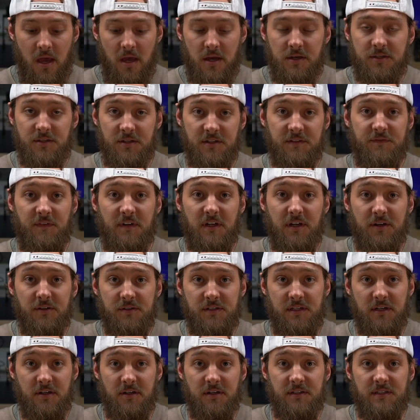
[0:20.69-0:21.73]
So this video
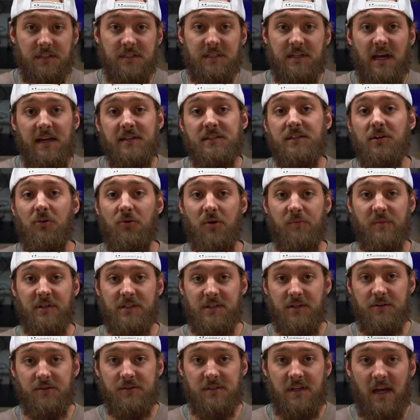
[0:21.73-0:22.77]
series is Test Equipment
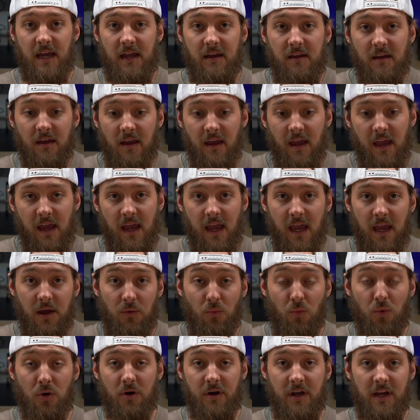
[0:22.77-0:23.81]
Tuesday,
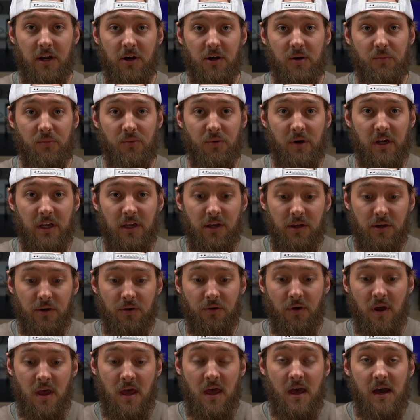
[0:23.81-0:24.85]
and we're here to bring
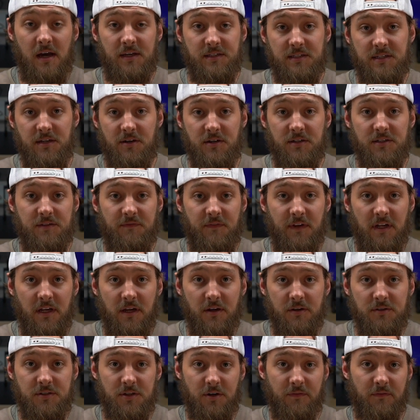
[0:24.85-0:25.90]
you a series of
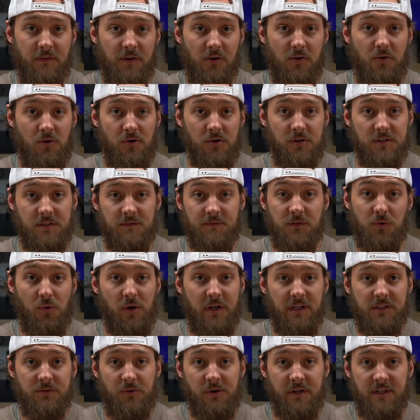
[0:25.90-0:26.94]
videos over the course of
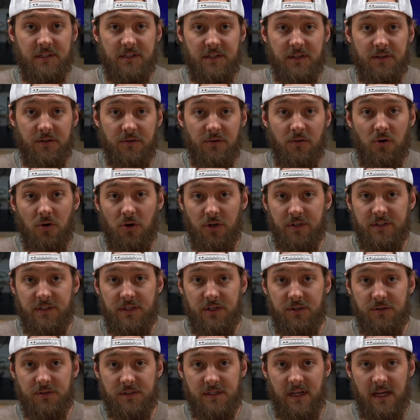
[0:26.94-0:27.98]
2022 on
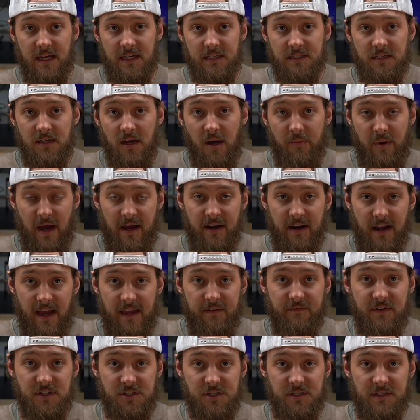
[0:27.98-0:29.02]
Tuesdays about
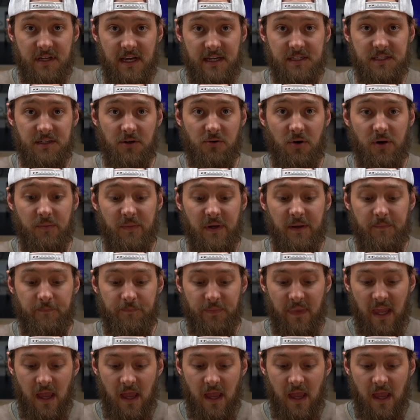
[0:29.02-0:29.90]
night vision test equipment.